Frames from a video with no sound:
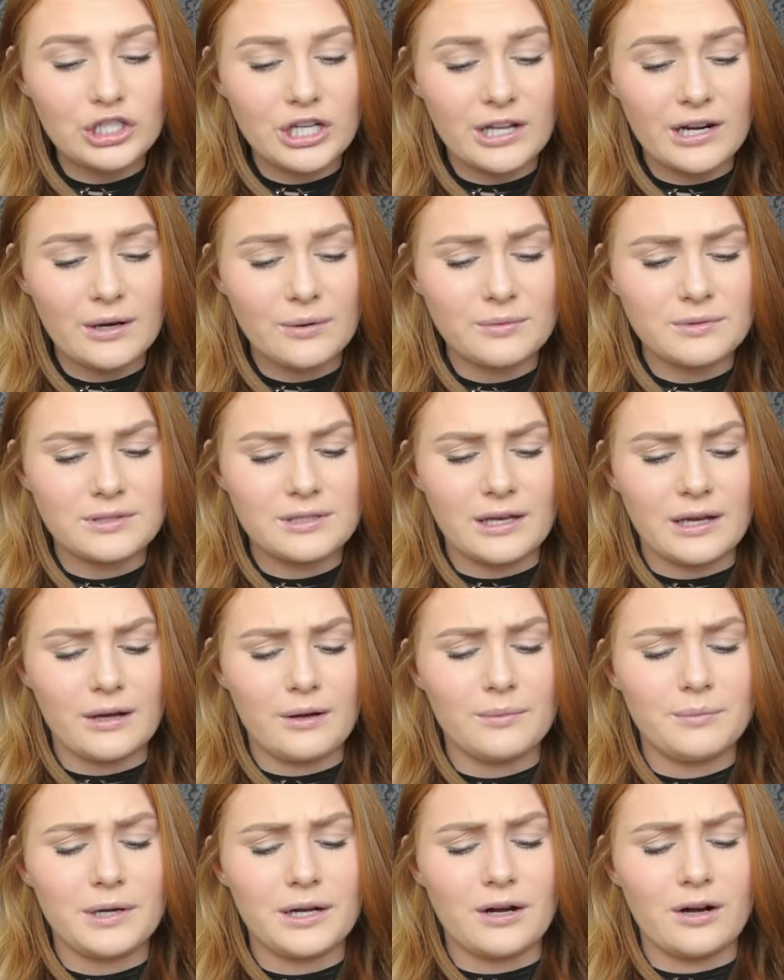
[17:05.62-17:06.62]
and I was like,
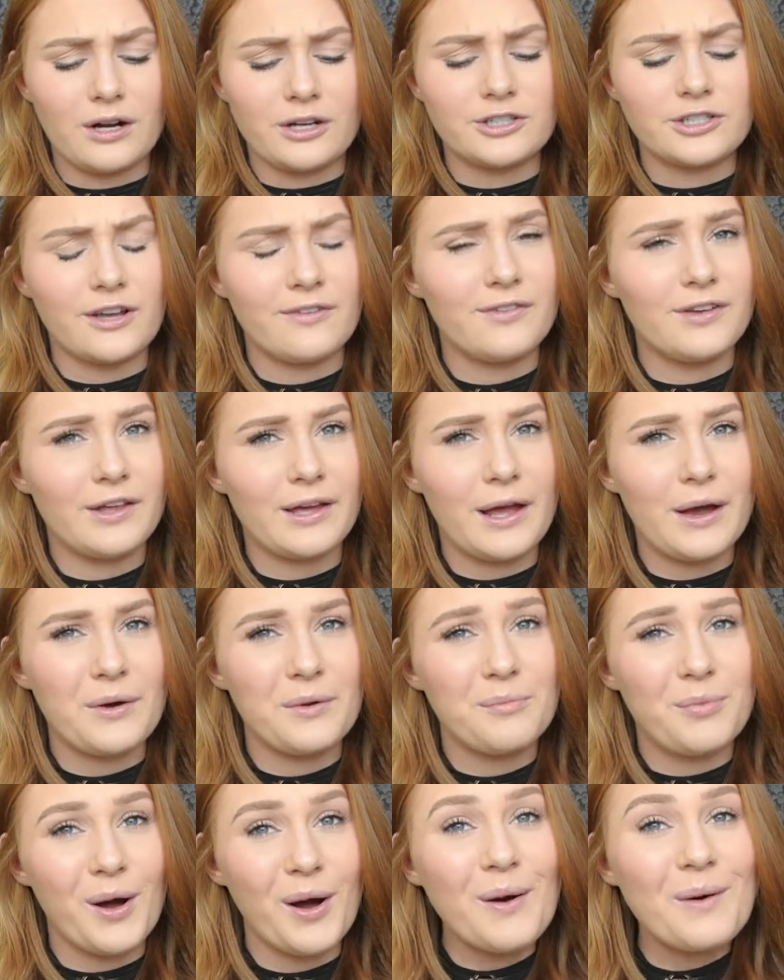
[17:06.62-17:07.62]
oh my gosh, I feel like I
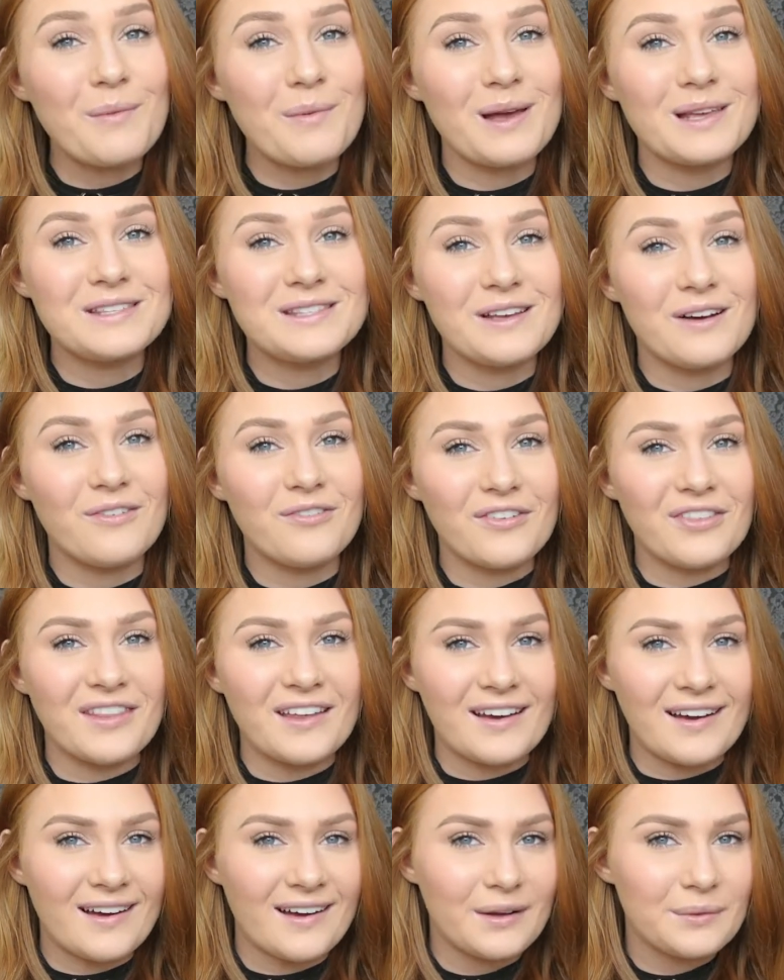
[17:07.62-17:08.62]
would poke myself in
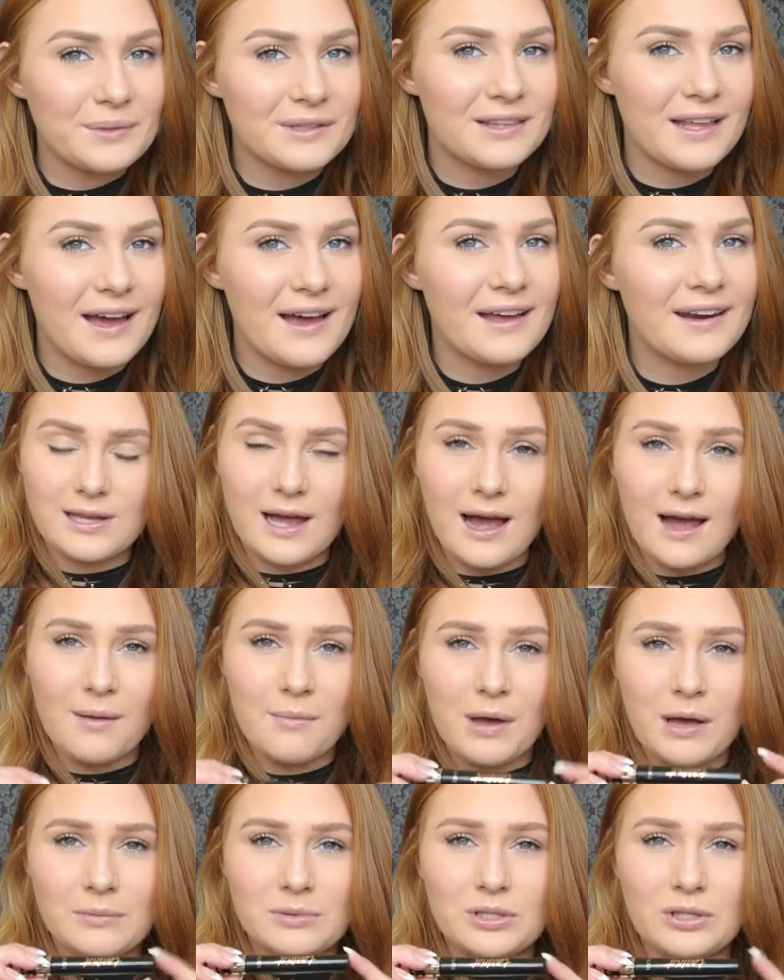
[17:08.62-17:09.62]
the eye with that.
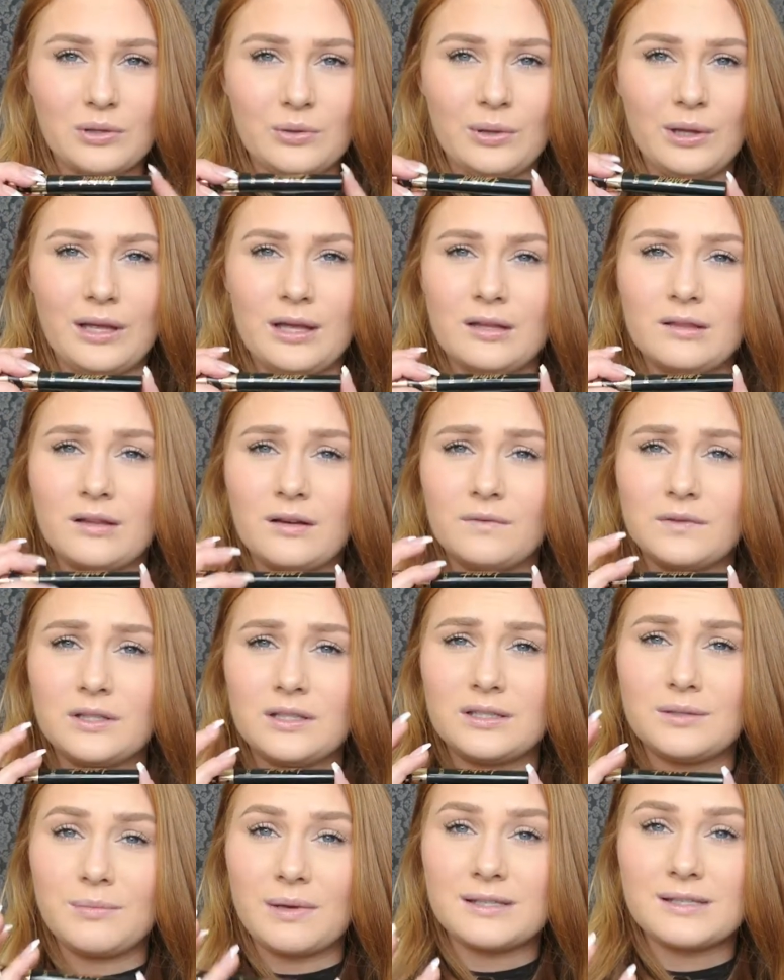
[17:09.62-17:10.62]
I'm absolutely in love with
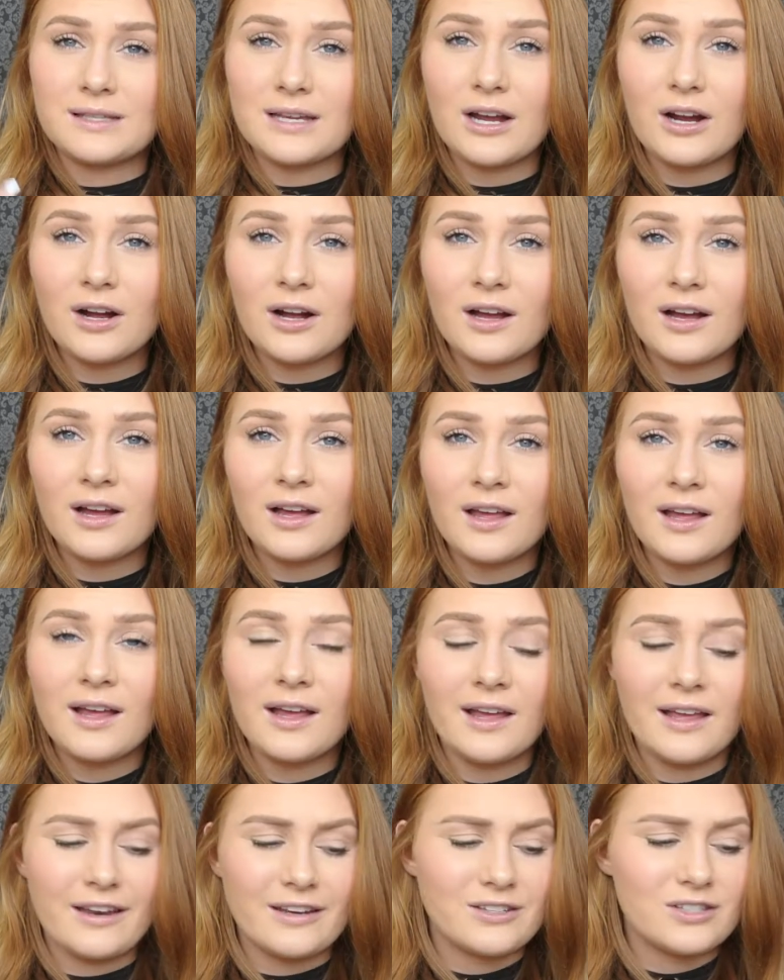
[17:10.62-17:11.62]
this mascara.
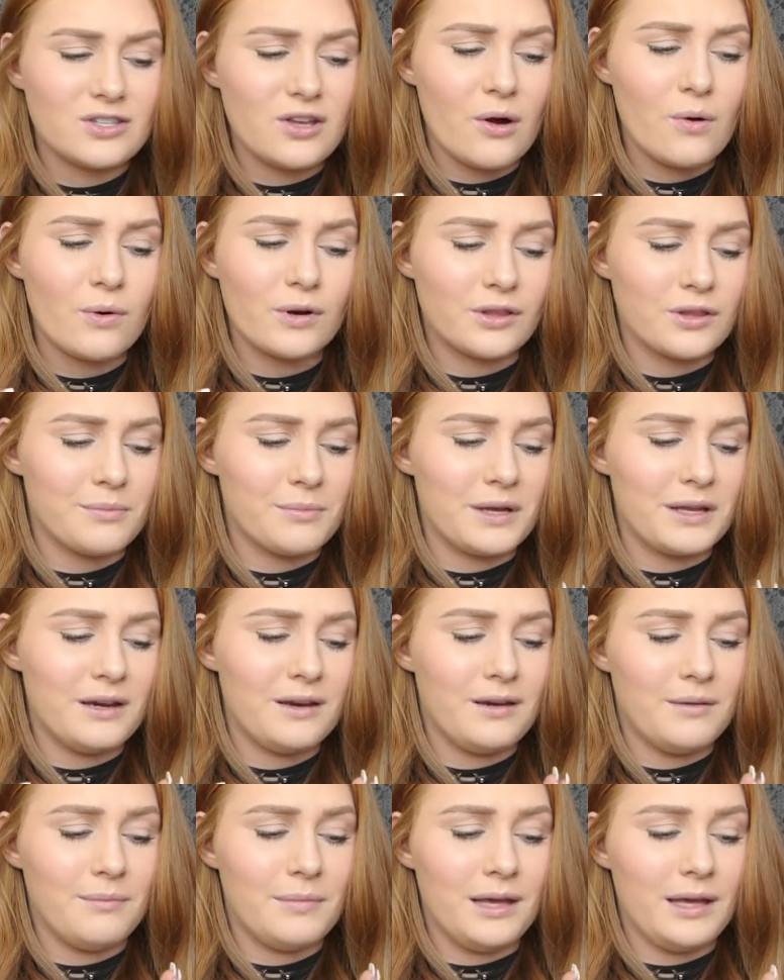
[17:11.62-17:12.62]
It is so worth the
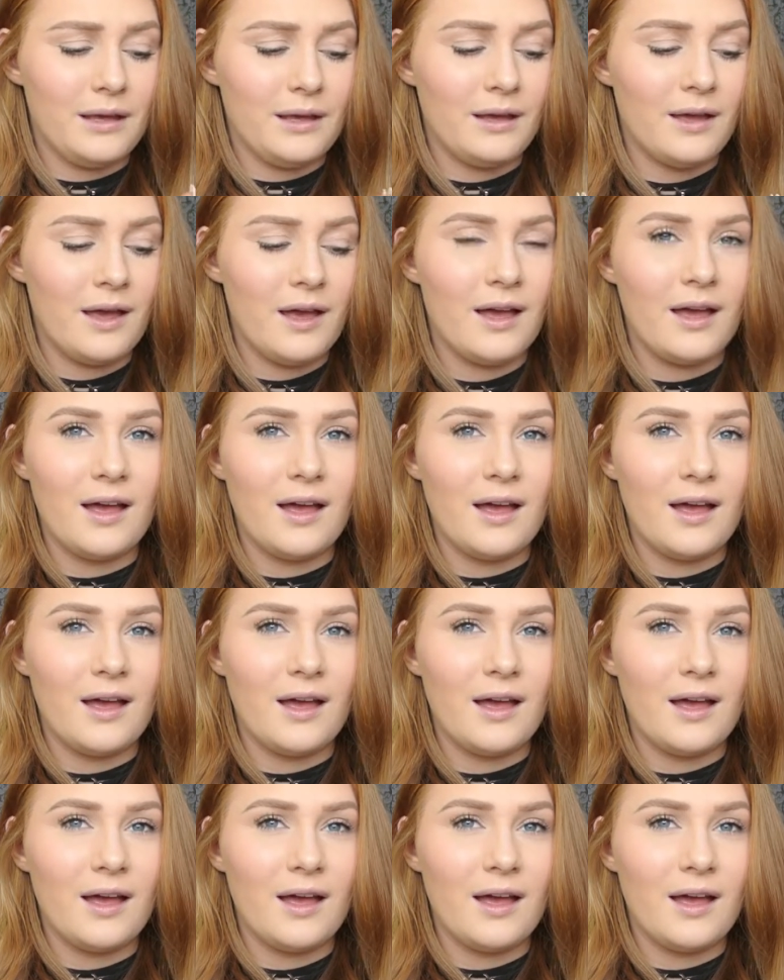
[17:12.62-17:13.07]
money to me.